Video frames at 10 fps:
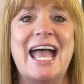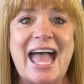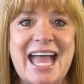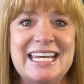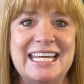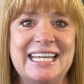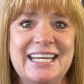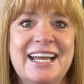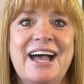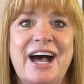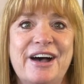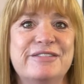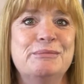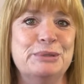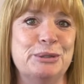any
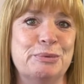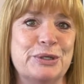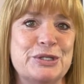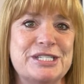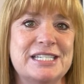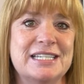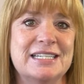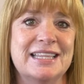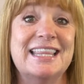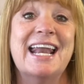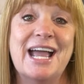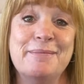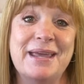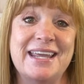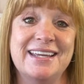of the bloopers that
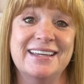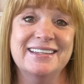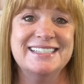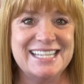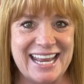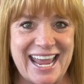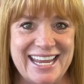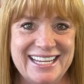I make today.